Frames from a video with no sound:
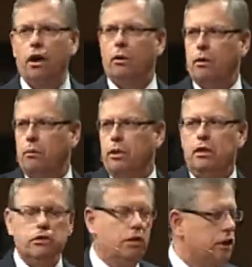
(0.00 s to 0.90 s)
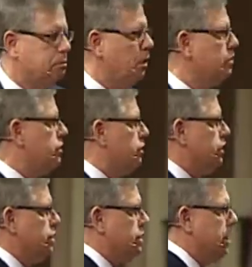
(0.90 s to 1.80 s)
Well, we don't know this person, so
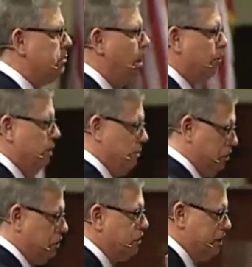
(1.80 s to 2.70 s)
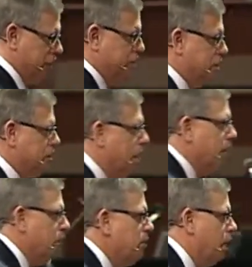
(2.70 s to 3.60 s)
let's just keep talking amongst ourselves. Just
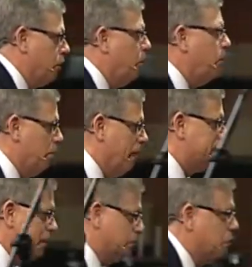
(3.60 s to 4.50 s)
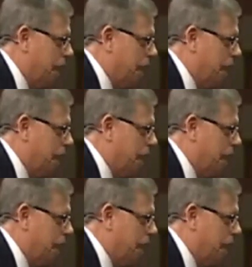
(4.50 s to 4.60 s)
we're not going to worry about them. You